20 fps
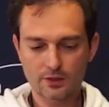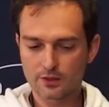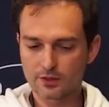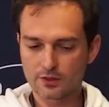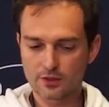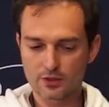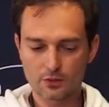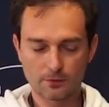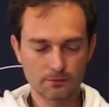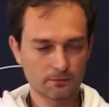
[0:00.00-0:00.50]

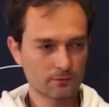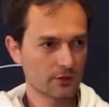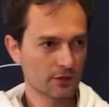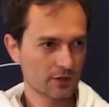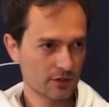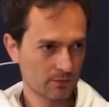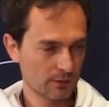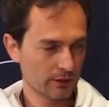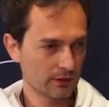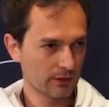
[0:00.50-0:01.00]
software
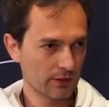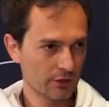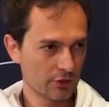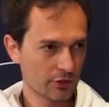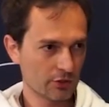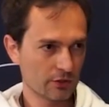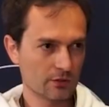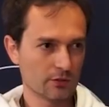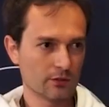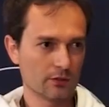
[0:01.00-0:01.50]

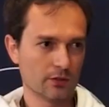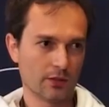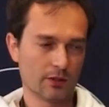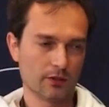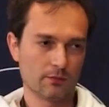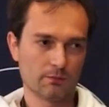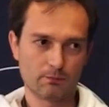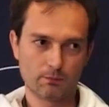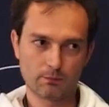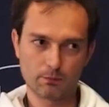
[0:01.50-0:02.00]
exploitation
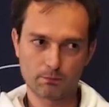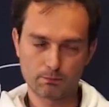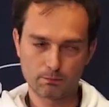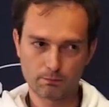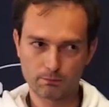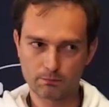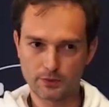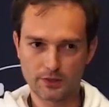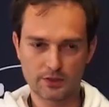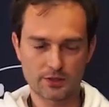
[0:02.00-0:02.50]
and,
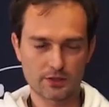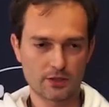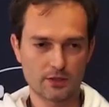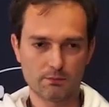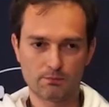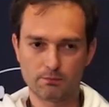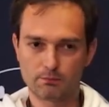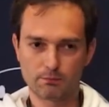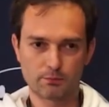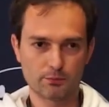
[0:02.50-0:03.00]
let's say,
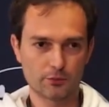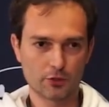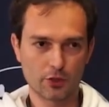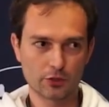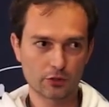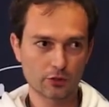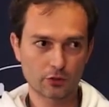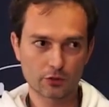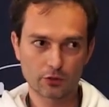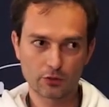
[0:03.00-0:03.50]

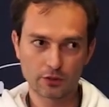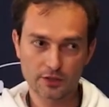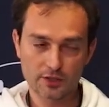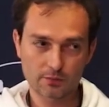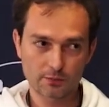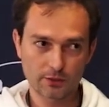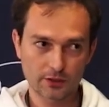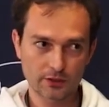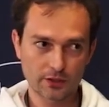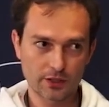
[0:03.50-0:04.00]
protocol
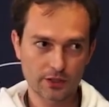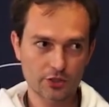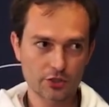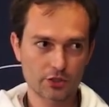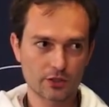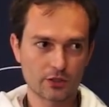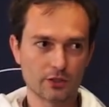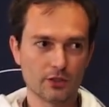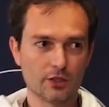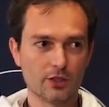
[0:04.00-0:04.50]

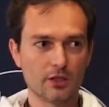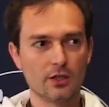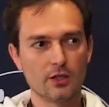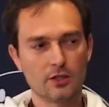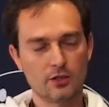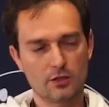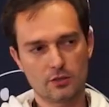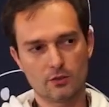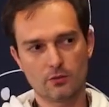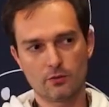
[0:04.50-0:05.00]
exploitation.
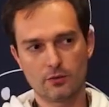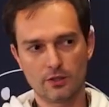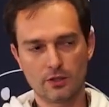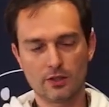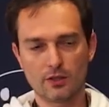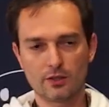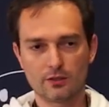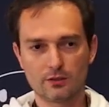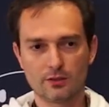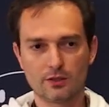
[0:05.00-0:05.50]
So they
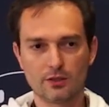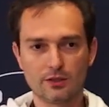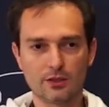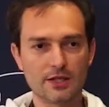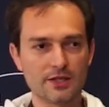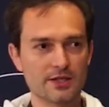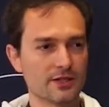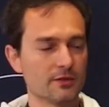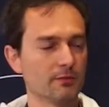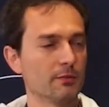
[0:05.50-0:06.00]
are the
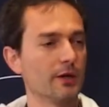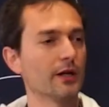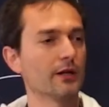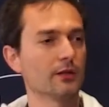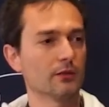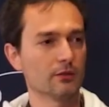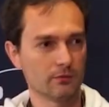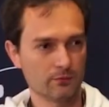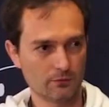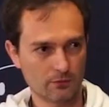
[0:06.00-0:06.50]
last
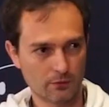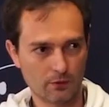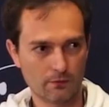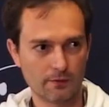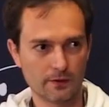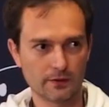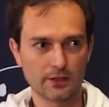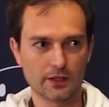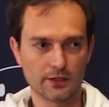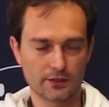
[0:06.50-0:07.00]
mile of
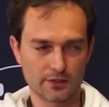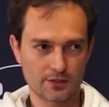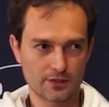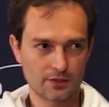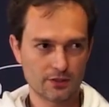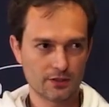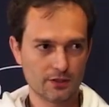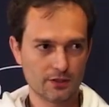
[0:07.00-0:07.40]
attacks.